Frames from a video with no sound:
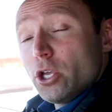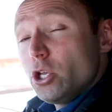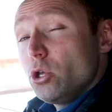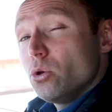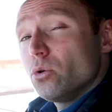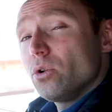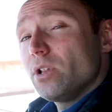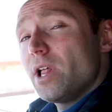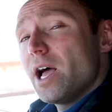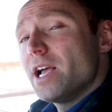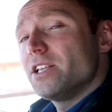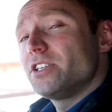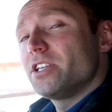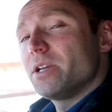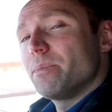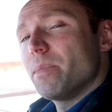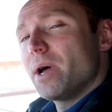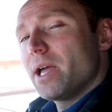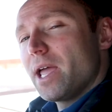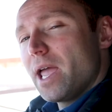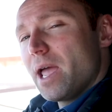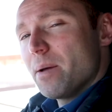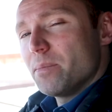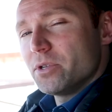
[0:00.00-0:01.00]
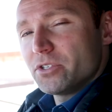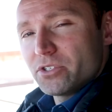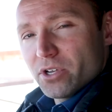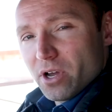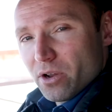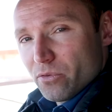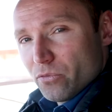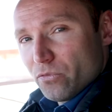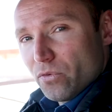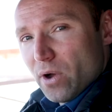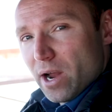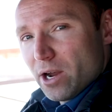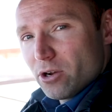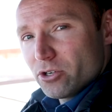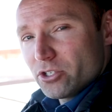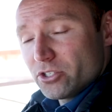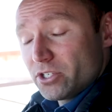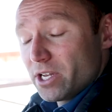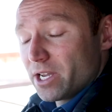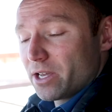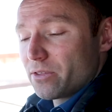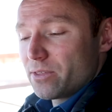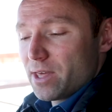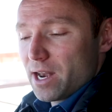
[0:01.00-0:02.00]
utilizing my Amazon Fire
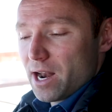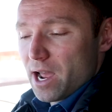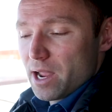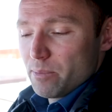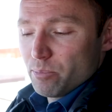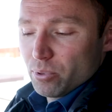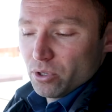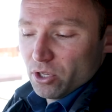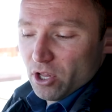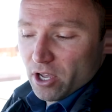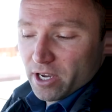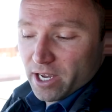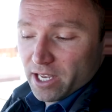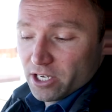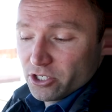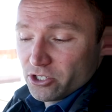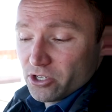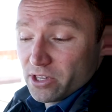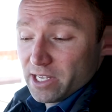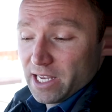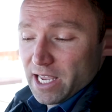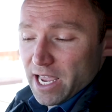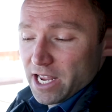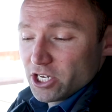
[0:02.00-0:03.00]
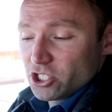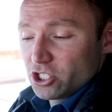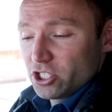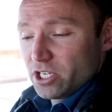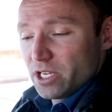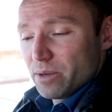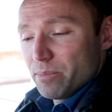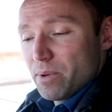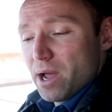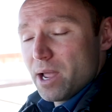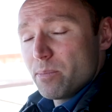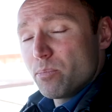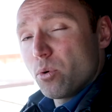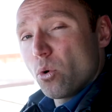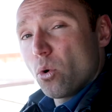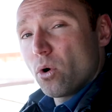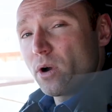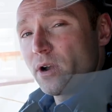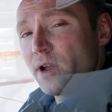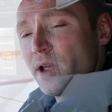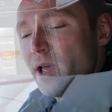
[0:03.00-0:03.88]
Stick that I plug into the H D M I port